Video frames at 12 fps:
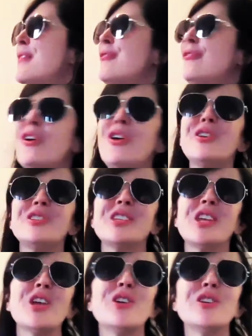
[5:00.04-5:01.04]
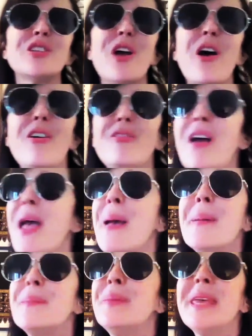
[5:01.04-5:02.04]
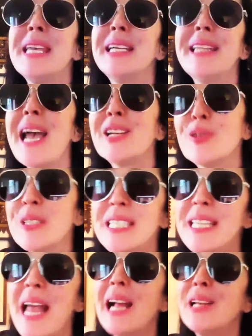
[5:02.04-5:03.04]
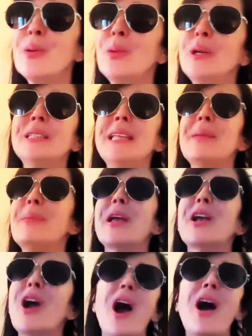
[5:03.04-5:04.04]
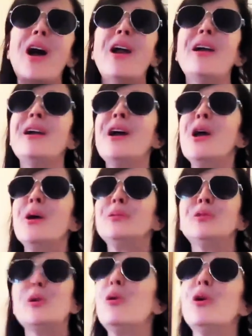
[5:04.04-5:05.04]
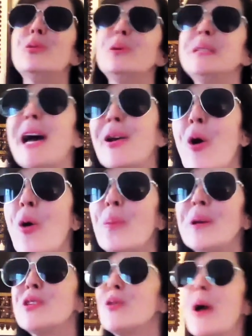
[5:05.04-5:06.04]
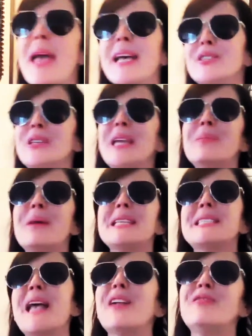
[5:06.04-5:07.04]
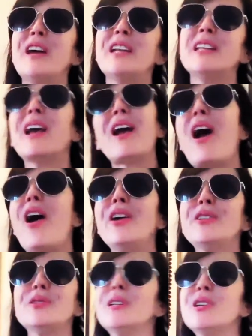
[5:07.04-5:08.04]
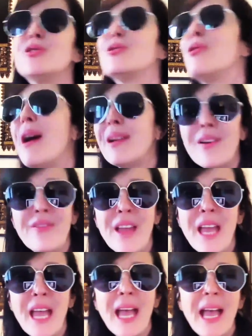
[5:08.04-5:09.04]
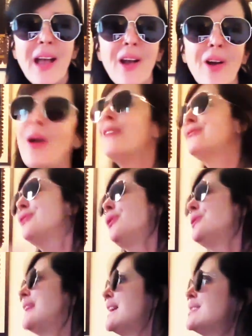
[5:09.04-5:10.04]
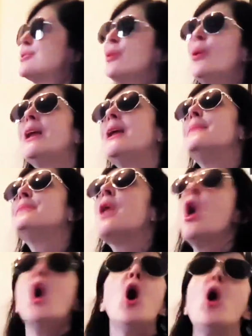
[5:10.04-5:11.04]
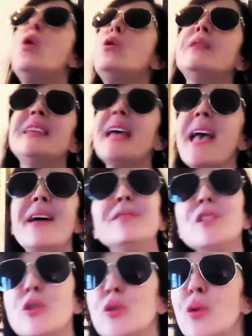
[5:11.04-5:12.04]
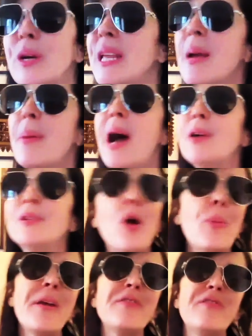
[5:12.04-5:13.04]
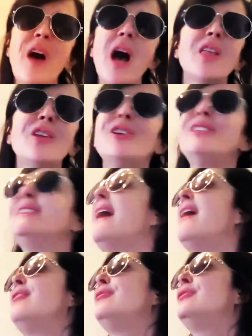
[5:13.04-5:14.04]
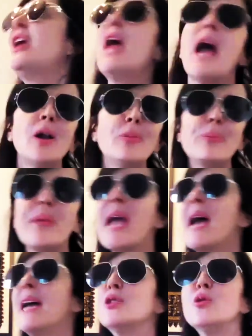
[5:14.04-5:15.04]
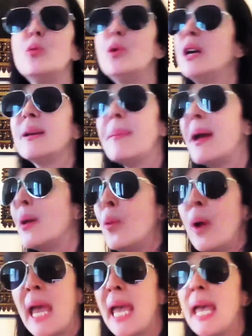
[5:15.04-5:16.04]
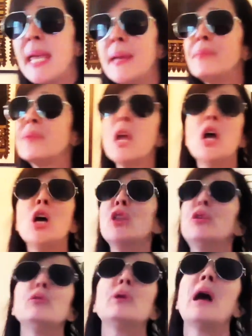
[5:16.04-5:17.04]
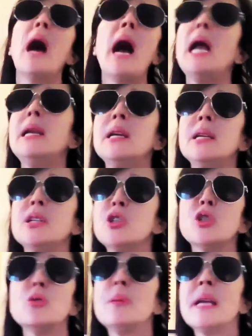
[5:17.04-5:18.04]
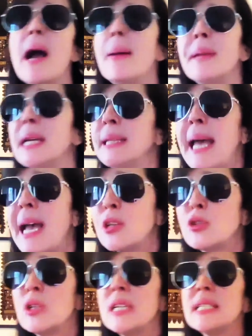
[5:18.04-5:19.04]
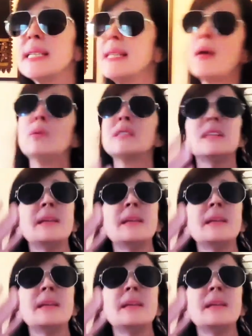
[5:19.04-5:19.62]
first years of being an actress in Hollywood, and my car door would not open. So I had to get myself out of the car to the trunk of it. Oh, I've told that story. Oh, then I have the story about how my father never helped me. I had to work my way through college to becoming an actress, and I was an